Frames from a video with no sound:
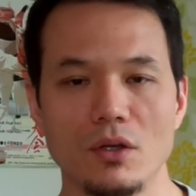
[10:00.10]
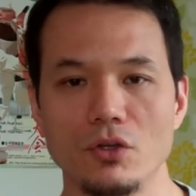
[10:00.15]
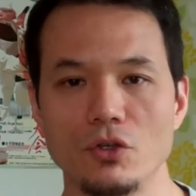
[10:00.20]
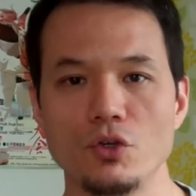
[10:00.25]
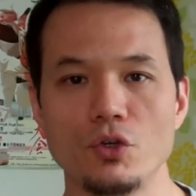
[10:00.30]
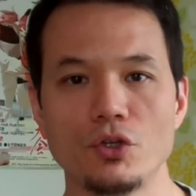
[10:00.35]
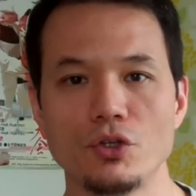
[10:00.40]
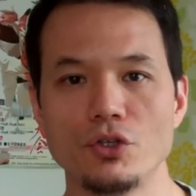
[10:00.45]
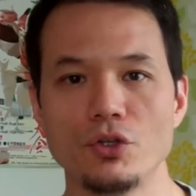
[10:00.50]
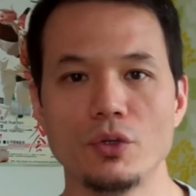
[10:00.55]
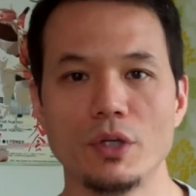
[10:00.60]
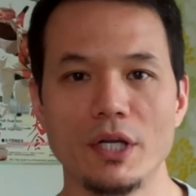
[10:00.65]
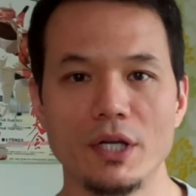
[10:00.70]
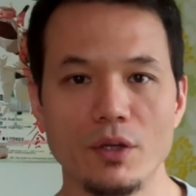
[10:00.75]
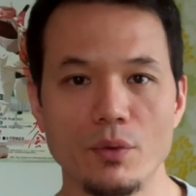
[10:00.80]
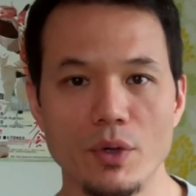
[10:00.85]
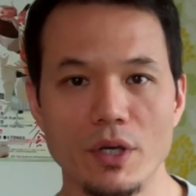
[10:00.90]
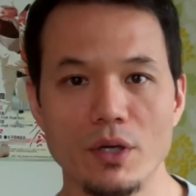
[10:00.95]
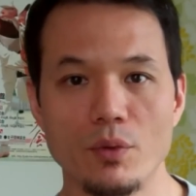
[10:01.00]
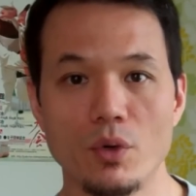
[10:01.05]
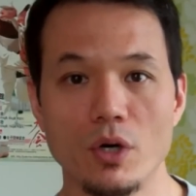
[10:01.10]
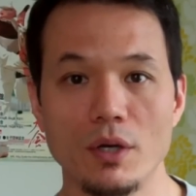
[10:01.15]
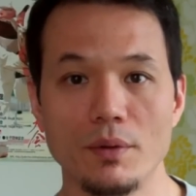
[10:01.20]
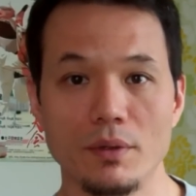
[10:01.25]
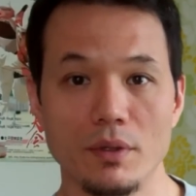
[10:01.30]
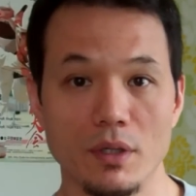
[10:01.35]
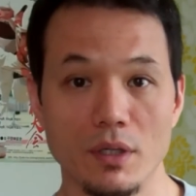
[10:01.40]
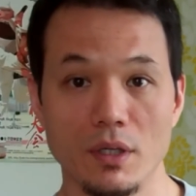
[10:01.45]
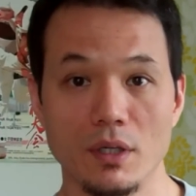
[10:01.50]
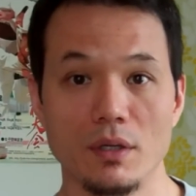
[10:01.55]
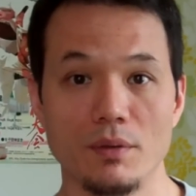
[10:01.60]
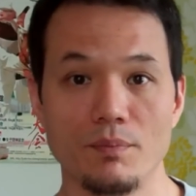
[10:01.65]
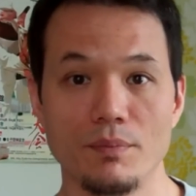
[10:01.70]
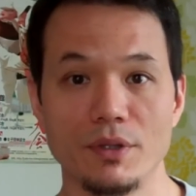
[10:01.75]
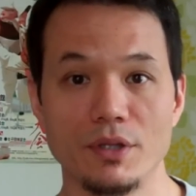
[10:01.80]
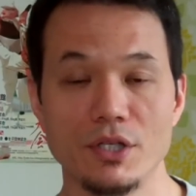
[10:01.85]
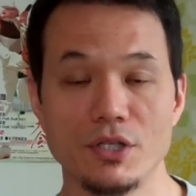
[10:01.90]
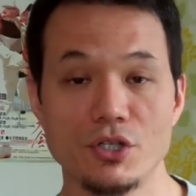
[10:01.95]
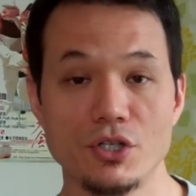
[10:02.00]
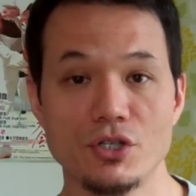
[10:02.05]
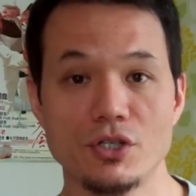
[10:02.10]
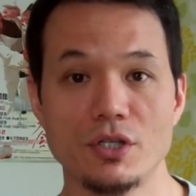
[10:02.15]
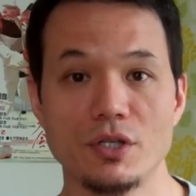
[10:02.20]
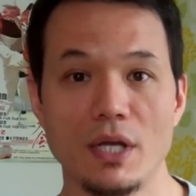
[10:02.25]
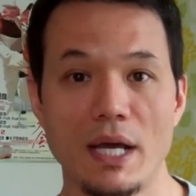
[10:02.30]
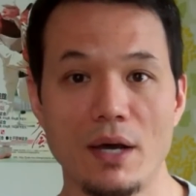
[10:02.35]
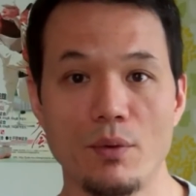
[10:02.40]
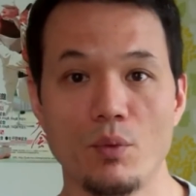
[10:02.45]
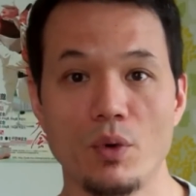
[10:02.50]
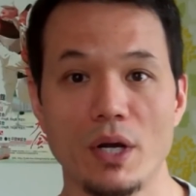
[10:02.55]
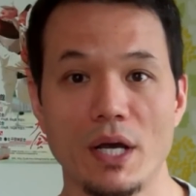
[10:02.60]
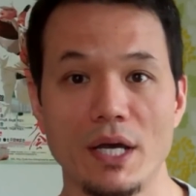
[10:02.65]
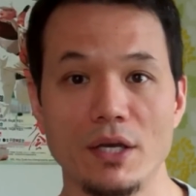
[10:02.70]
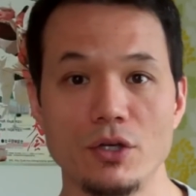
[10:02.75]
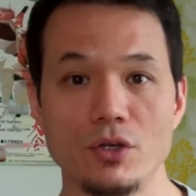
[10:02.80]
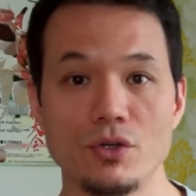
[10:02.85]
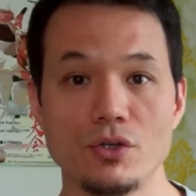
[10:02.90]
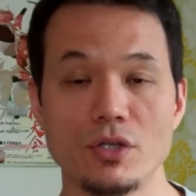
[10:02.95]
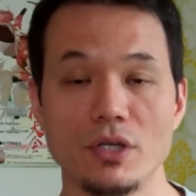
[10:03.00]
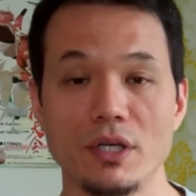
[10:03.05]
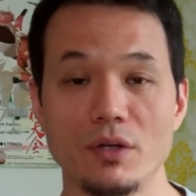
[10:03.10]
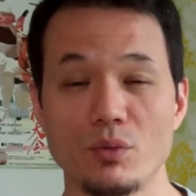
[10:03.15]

You can do it any way you want, but this is just what I used.